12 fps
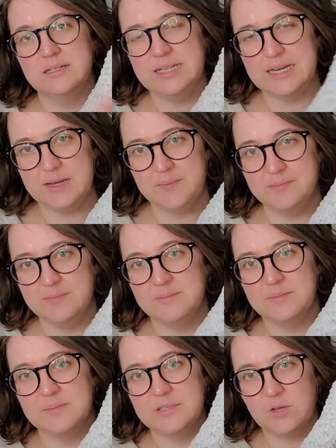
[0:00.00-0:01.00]
did him um,
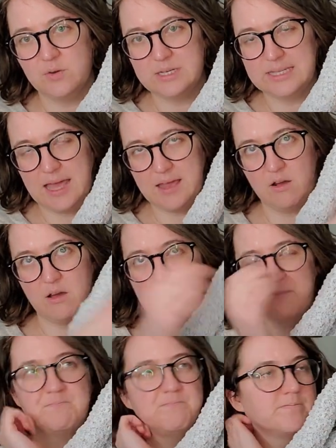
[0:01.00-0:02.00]
sewed his head
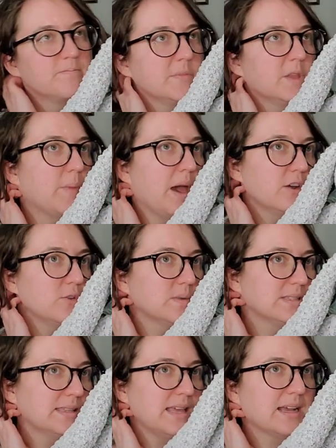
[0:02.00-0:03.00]
on. The pattern
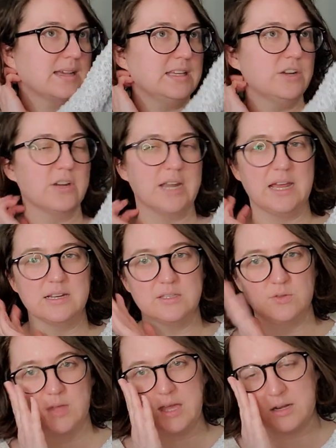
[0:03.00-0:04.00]
wasn't that clear on how to
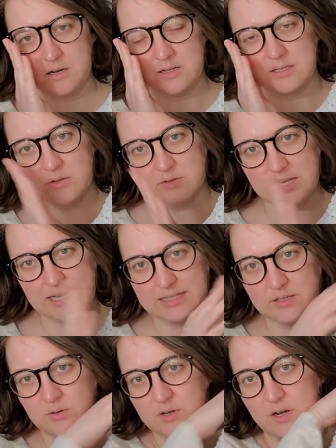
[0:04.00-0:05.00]
sew the head on, so I don't think I
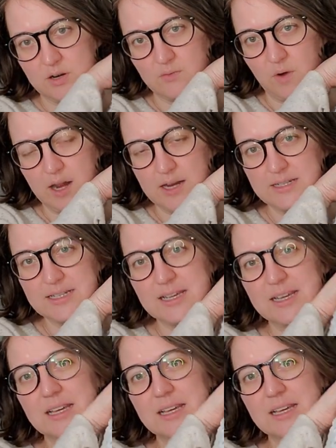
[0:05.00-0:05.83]
sewed it on right.